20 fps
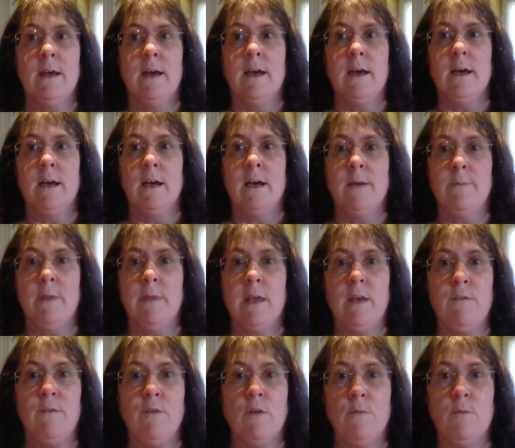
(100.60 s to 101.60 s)

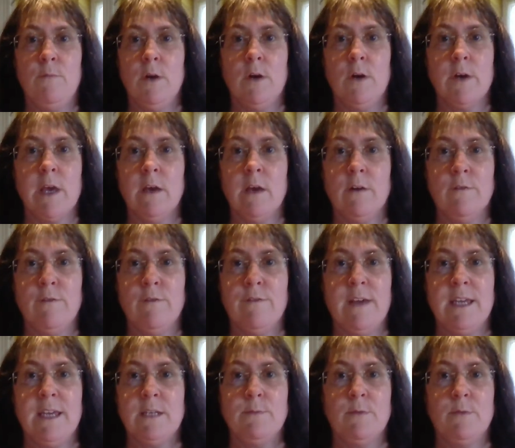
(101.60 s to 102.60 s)
If you're blogging on
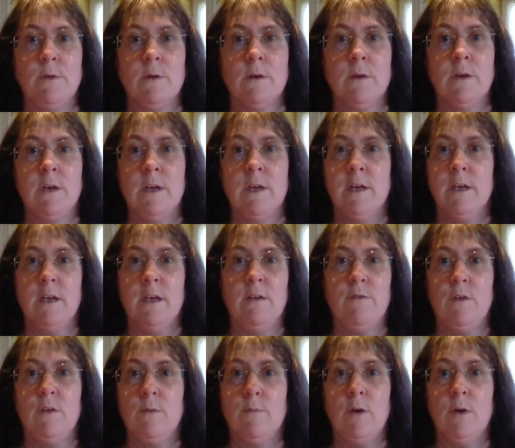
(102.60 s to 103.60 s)
Facebook,
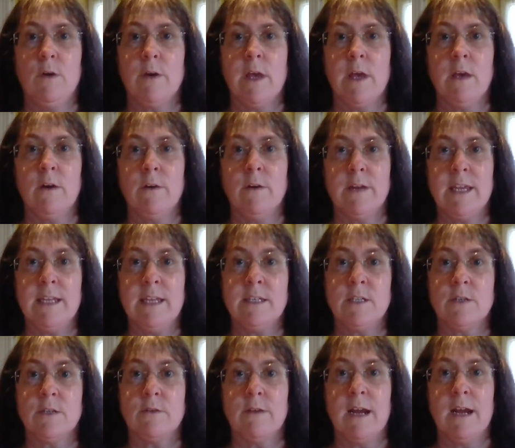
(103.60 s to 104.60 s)
if you're blogging on
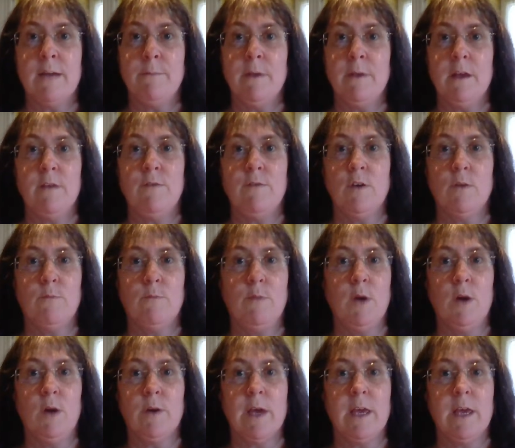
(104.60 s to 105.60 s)
Instagram, if you're
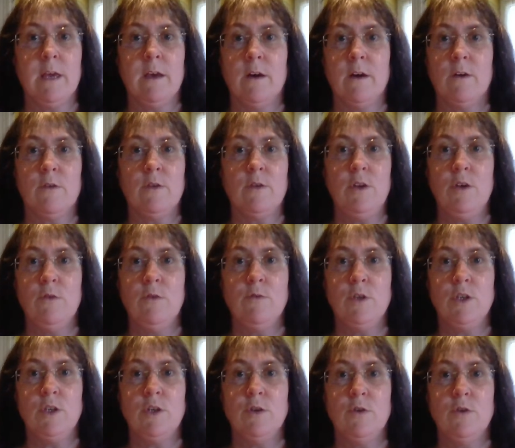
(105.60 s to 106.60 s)
blogging on
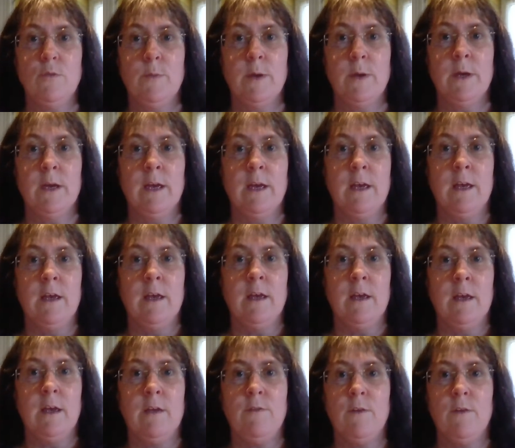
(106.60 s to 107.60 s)
YouTube,
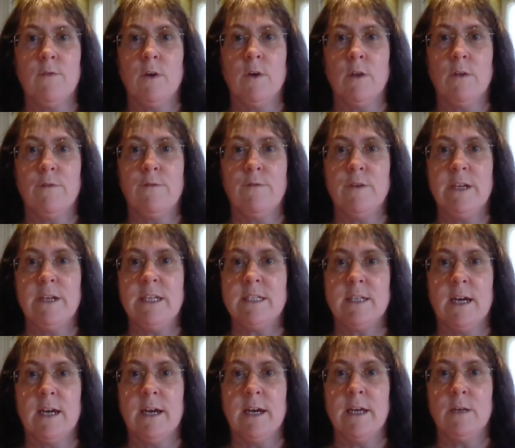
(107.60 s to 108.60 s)
if you've got a free
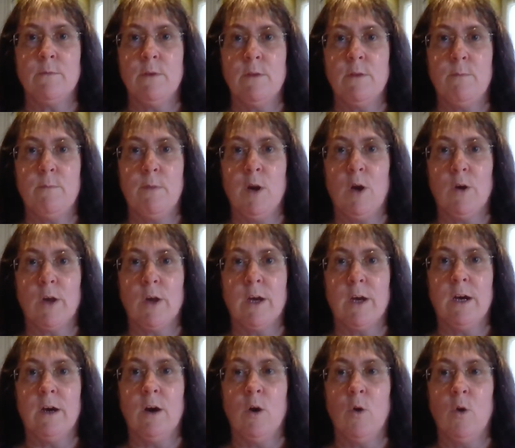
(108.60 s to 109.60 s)
site with
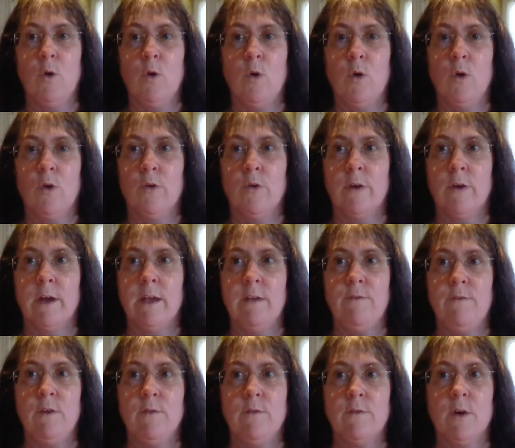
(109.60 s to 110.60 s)
Blogger, or
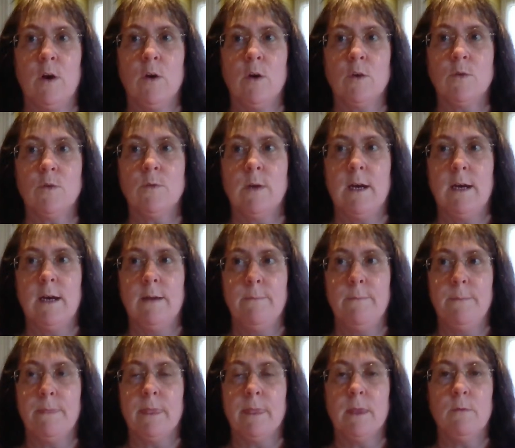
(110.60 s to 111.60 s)
if you've got
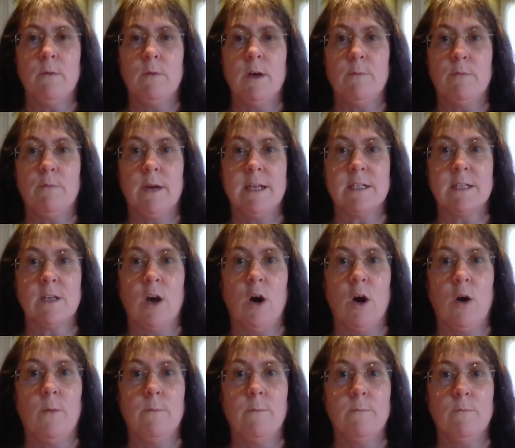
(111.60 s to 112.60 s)

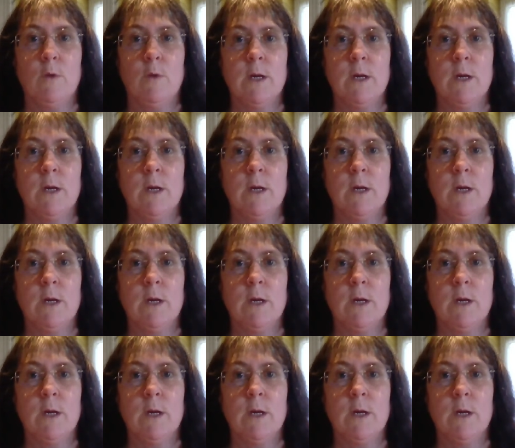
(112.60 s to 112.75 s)
WordPress.com,